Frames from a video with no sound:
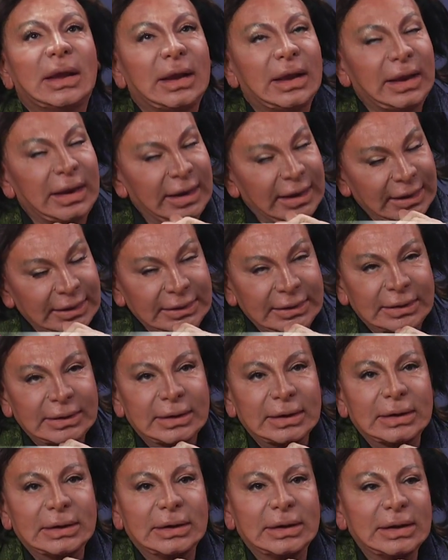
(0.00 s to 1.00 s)

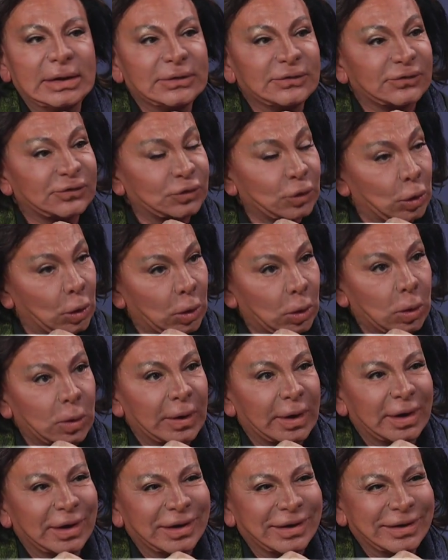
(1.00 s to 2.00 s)
And so,
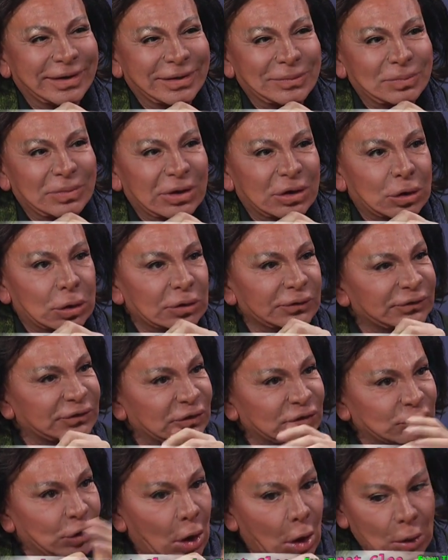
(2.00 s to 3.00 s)
because
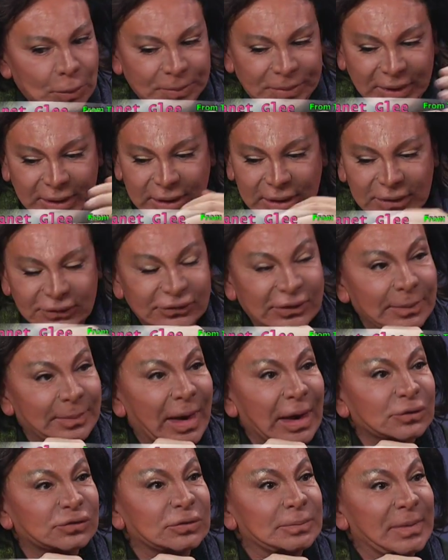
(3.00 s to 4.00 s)
the topic is
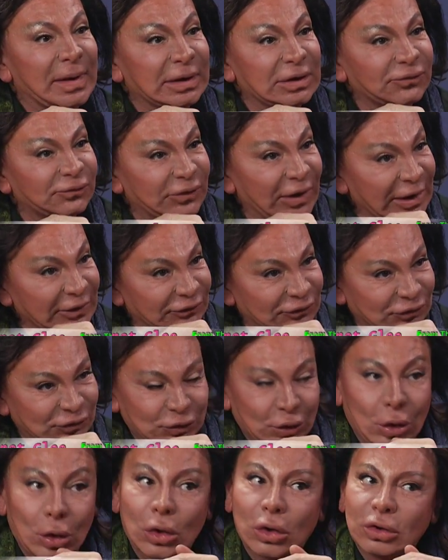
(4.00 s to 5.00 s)
about
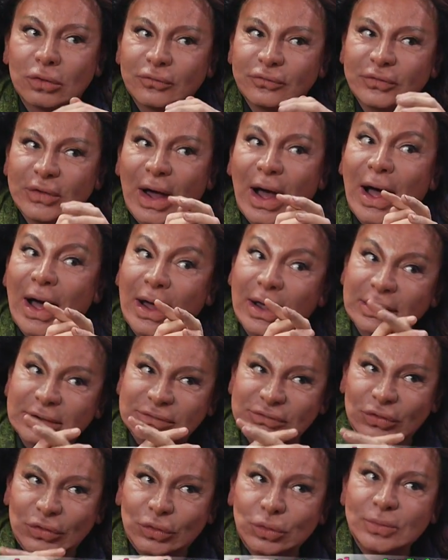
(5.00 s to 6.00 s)
Manifesto of
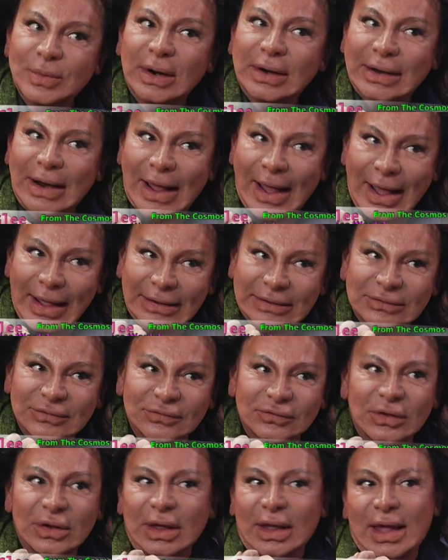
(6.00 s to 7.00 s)
Art, Human
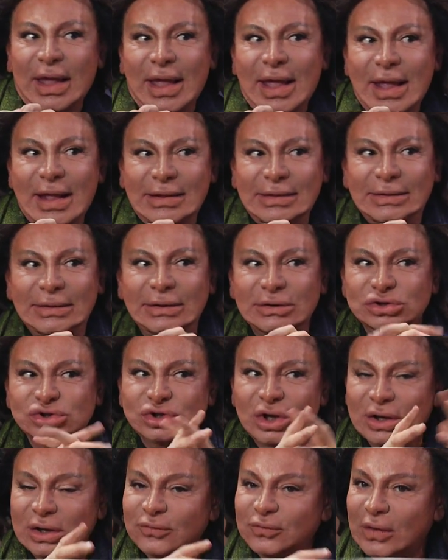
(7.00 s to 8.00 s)
Rights, and
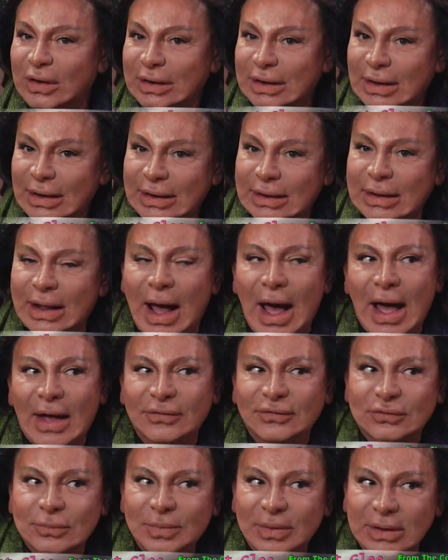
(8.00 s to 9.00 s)
Jennifer Glee
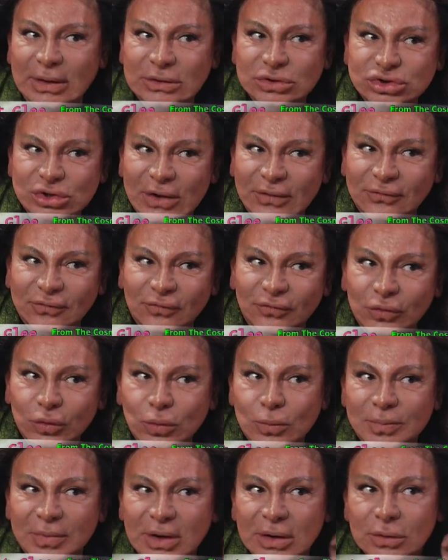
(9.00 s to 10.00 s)
asked me just a
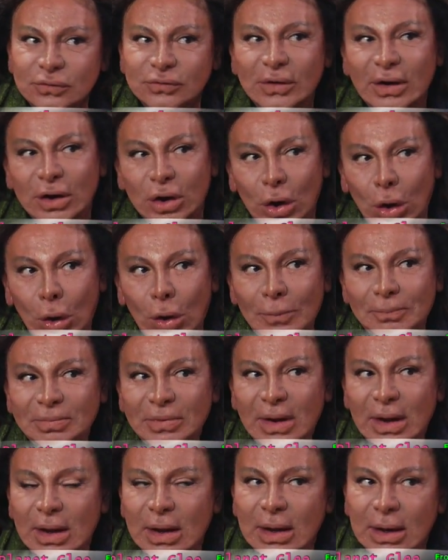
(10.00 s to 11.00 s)
few minutes ago,
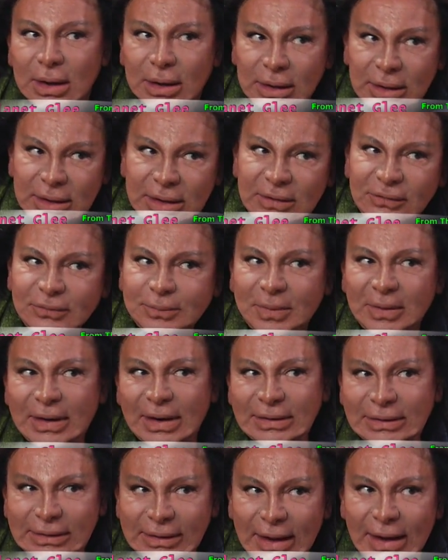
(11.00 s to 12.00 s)
is
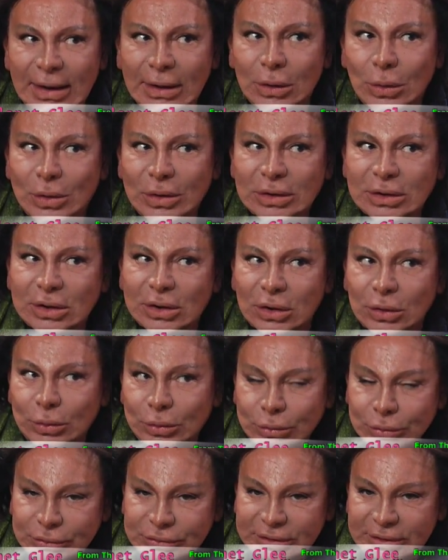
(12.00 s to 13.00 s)
Pirandello
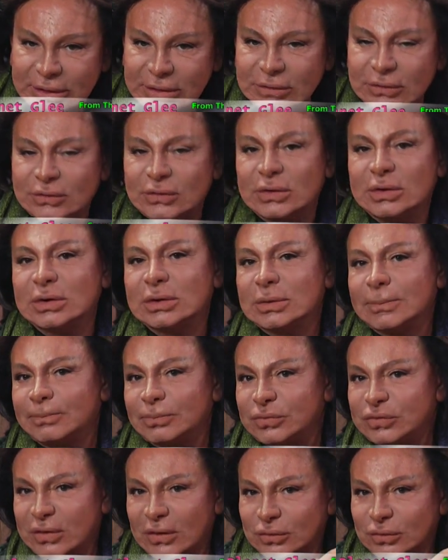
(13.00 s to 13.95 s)
included, just to